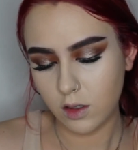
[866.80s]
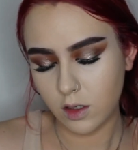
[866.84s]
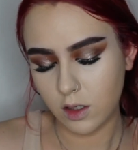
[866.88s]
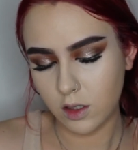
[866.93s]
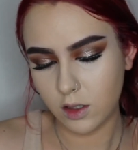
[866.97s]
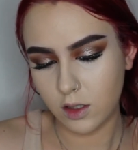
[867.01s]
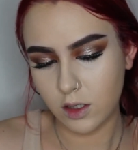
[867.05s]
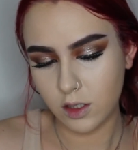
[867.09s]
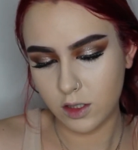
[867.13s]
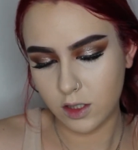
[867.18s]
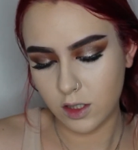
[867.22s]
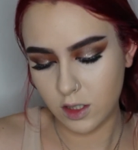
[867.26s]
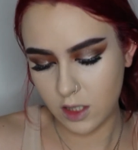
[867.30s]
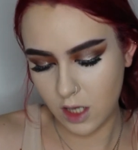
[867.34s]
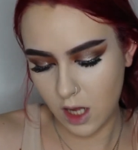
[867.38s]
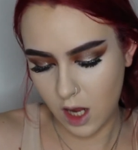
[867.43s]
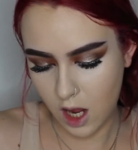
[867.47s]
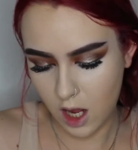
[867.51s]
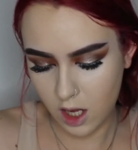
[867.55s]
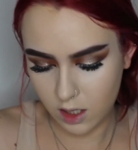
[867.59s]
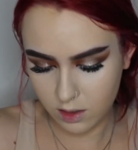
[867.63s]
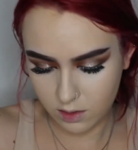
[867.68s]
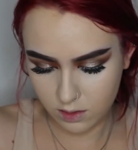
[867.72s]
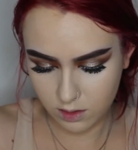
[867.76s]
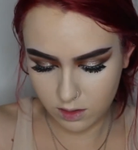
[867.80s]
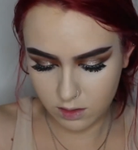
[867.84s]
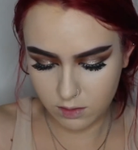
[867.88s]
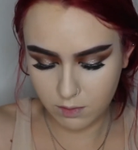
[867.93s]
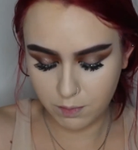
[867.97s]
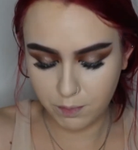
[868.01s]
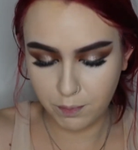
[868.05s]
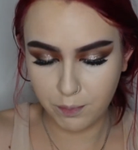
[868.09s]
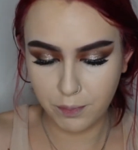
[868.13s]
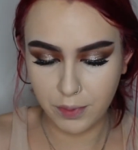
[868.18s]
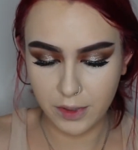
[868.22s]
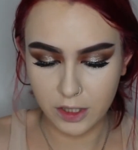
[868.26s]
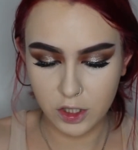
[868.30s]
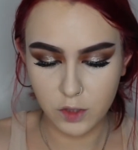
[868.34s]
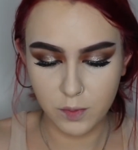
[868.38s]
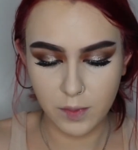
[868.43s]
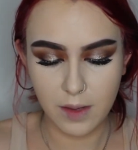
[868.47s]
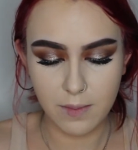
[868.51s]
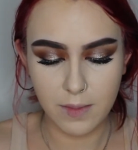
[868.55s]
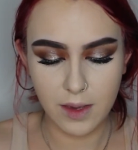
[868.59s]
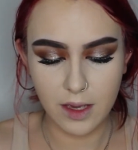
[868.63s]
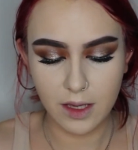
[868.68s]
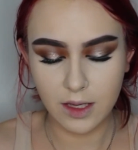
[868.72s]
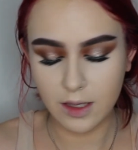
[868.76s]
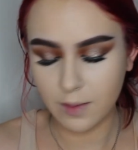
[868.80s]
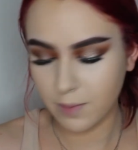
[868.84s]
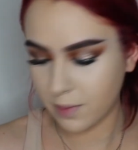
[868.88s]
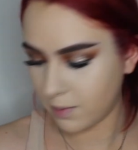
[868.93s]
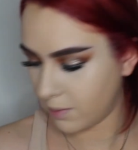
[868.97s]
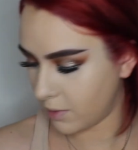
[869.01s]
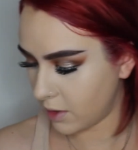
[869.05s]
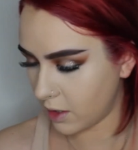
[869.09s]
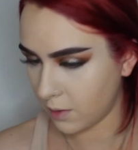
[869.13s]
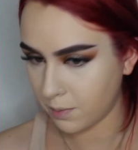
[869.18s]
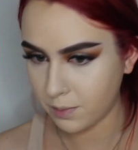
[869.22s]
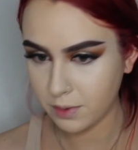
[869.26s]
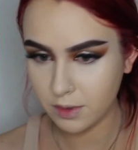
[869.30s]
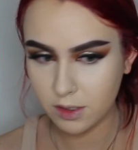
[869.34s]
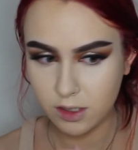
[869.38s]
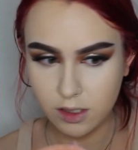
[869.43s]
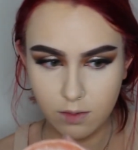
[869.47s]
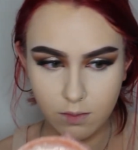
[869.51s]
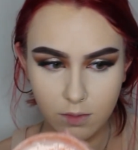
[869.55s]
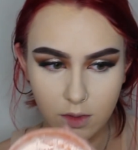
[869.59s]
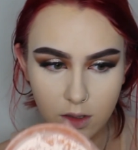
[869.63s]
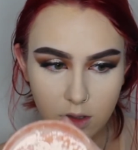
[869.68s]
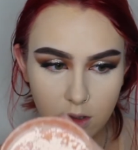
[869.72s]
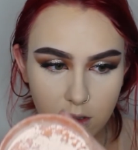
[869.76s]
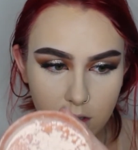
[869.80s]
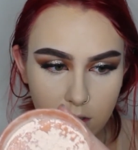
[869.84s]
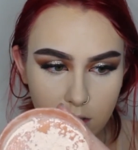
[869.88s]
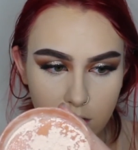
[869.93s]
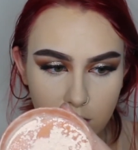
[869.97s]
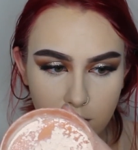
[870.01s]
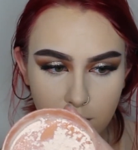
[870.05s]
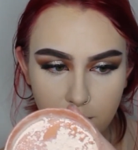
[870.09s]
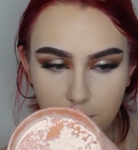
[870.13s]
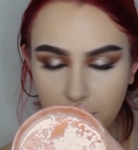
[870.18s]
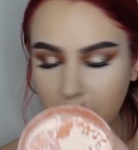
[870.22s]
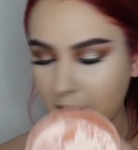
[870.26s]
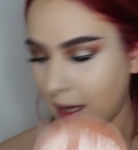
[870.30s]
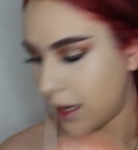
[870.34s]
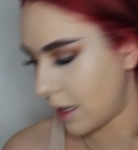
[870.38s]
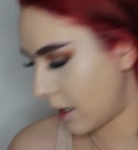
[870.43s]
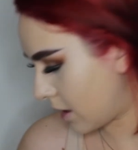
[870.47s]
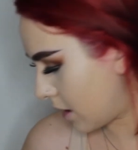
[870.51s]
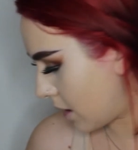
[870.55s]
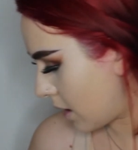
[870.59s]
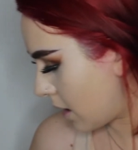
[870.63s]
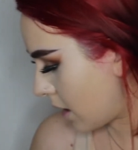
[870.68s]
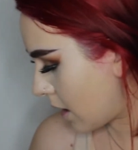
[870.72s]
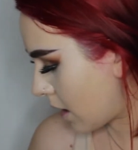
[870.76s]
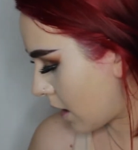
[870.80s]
It does not budge my makeup. I'm going to put some in the pan.